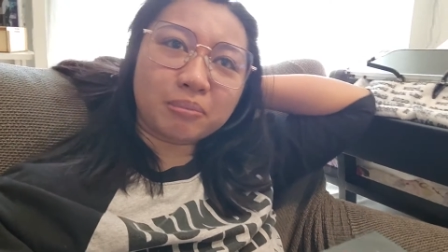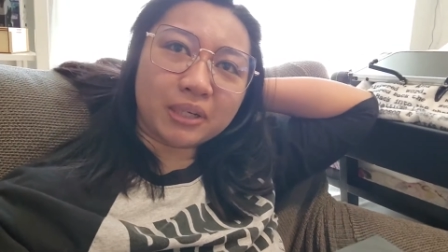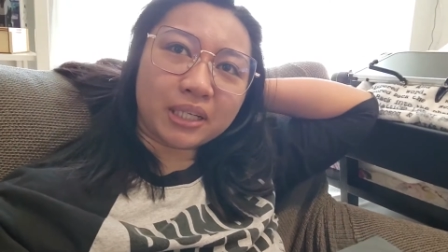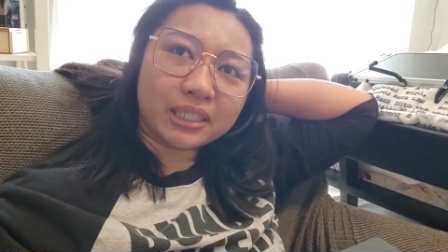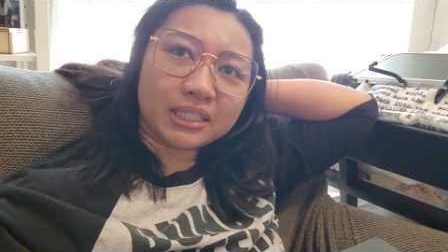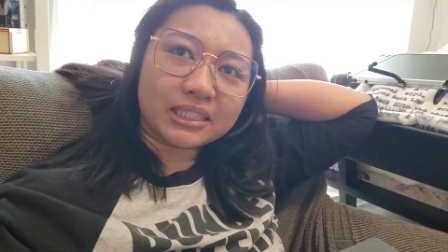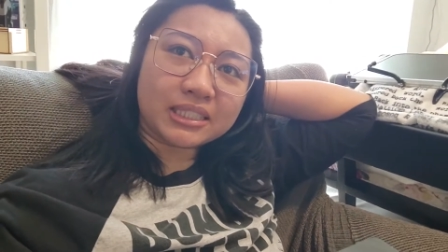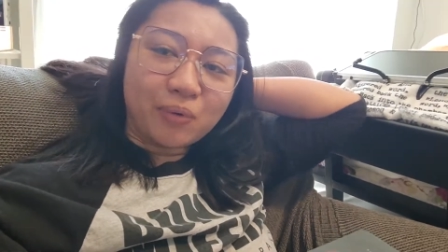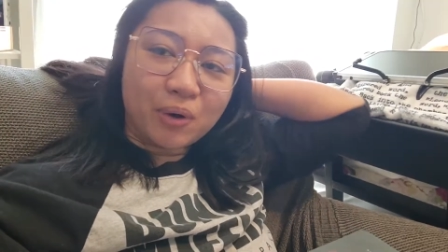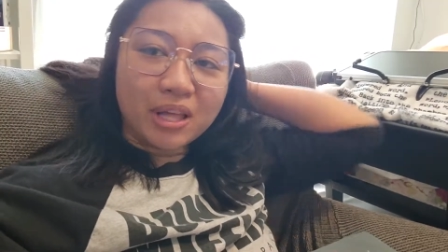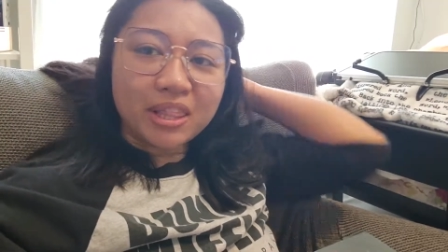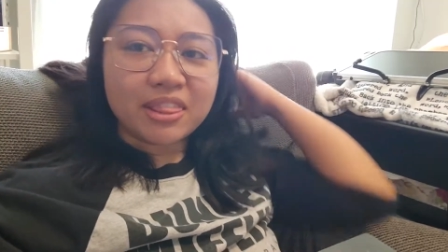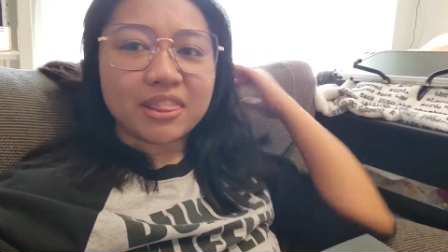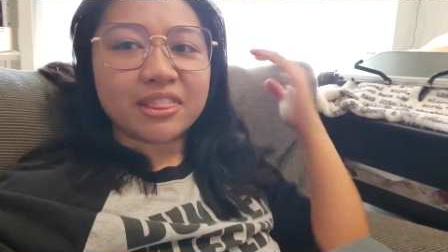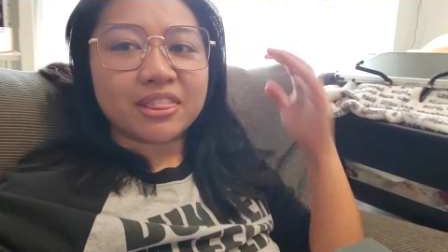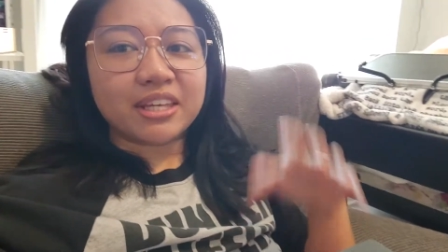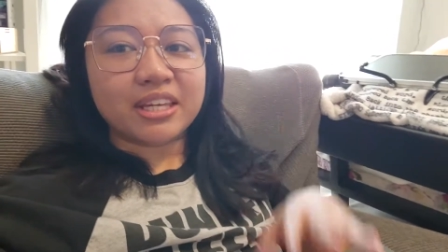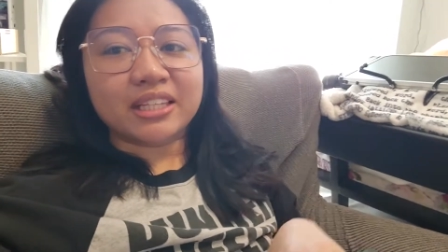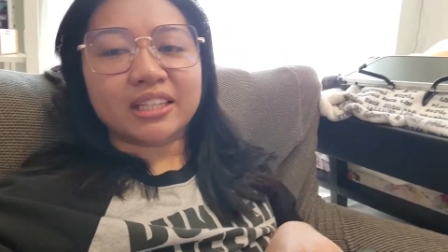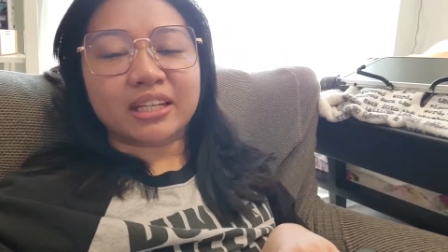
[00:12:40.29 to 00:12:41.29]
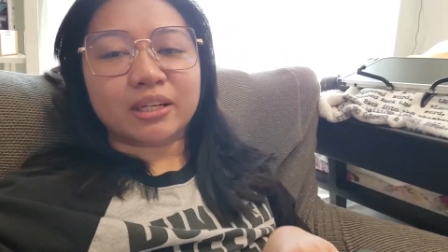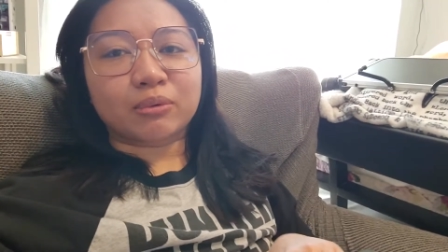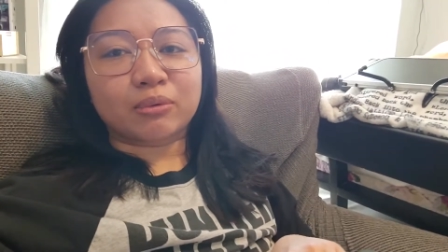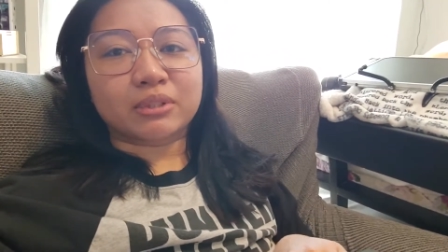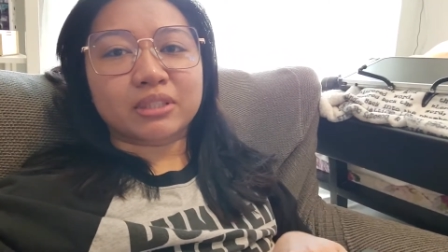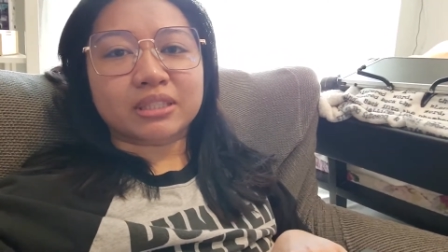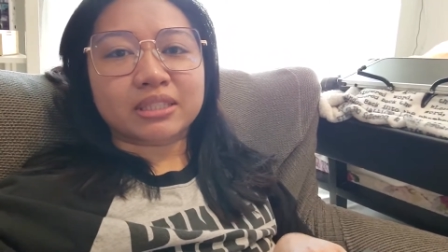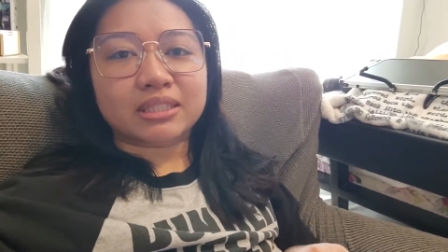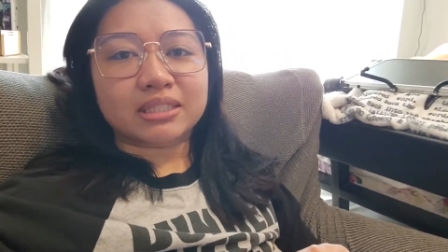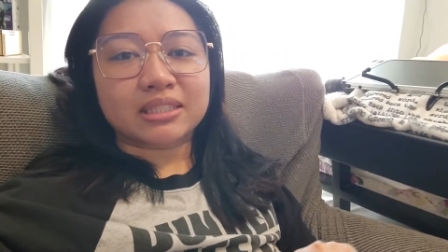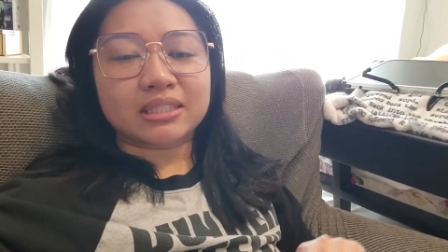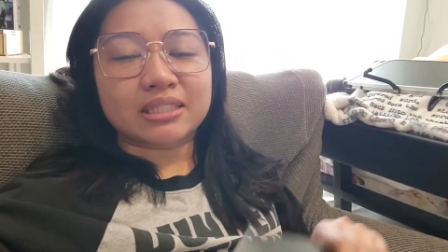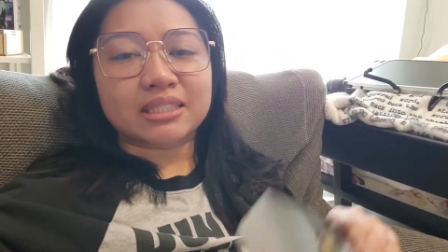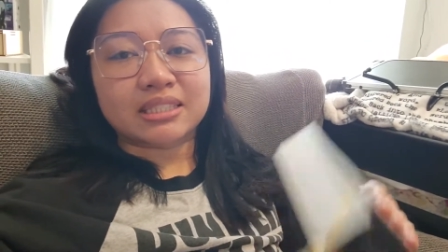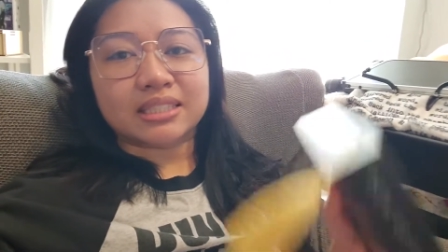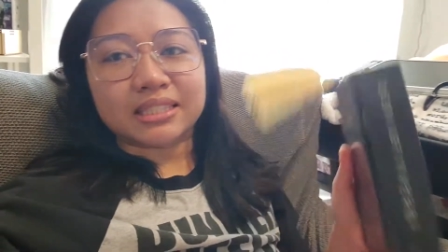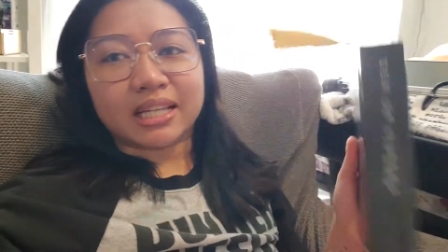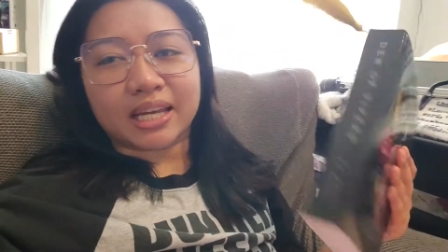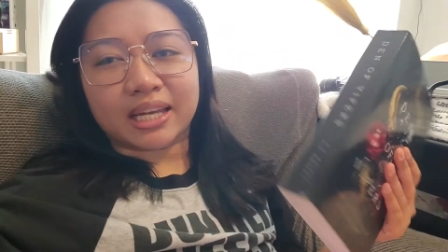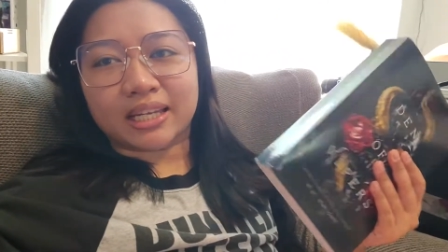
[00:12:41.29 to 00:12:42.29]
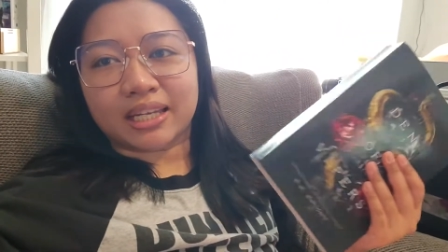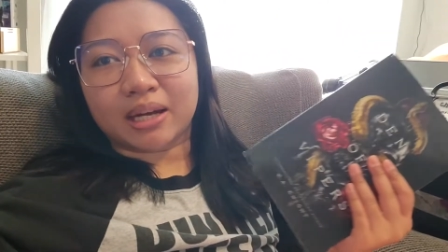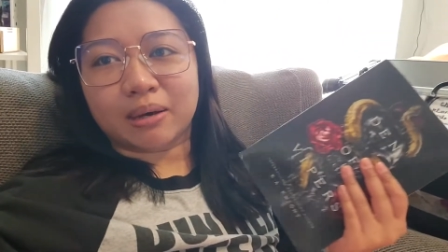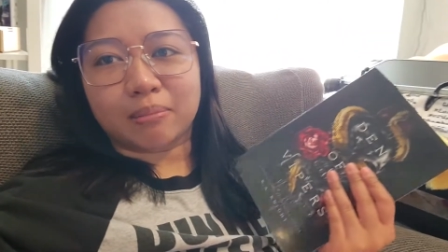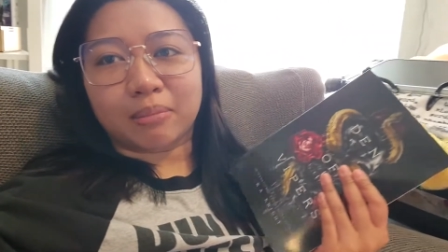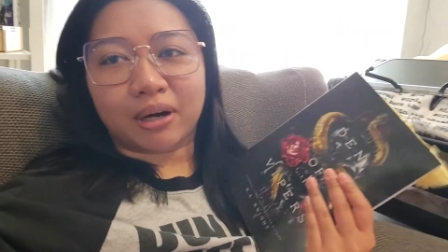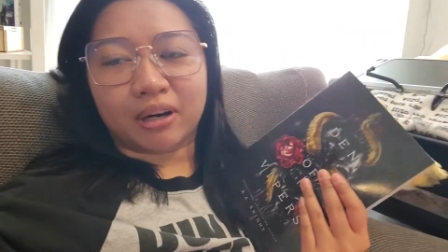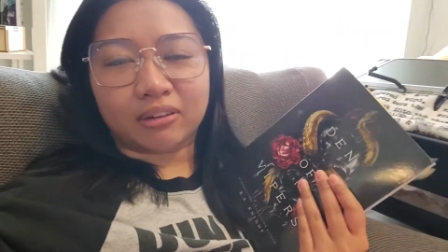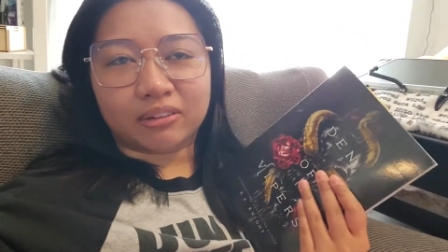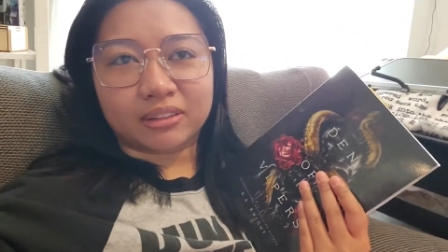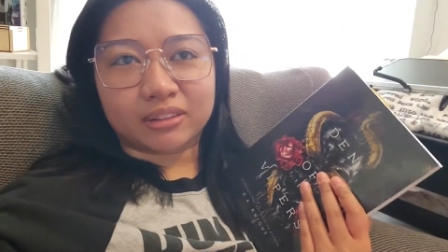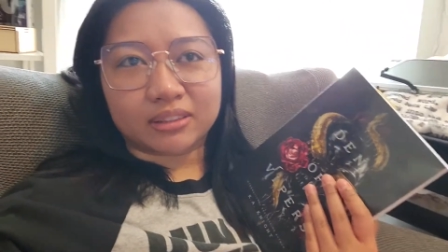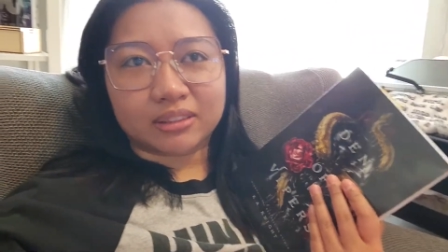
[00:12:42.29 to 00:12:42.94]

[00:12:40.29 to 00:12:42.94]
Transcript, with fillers: But one thing that I will say about